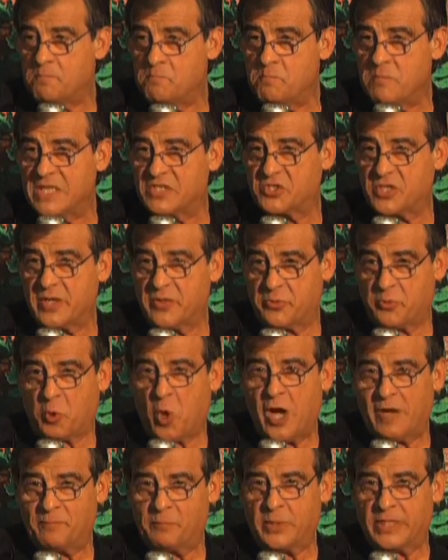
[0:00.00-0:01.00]

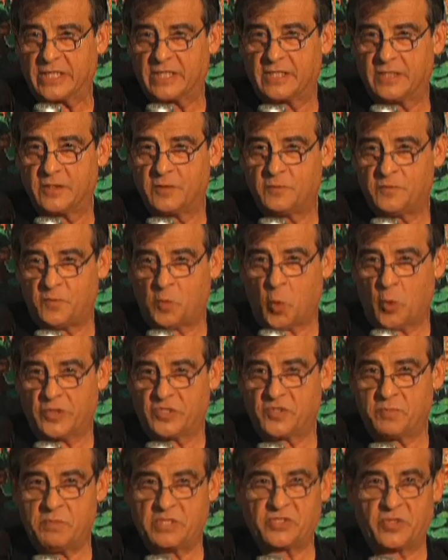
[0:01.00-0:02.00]
misanthropic
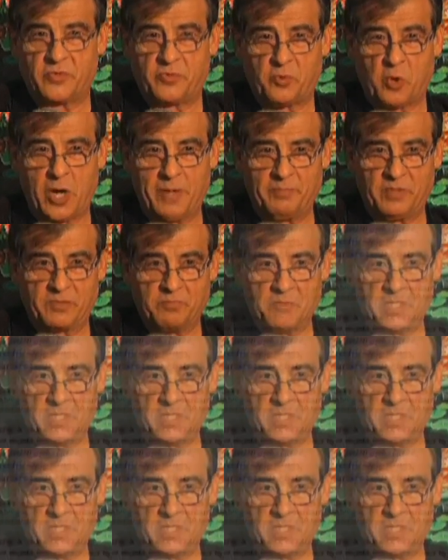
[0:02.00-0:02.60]
force, misanthropic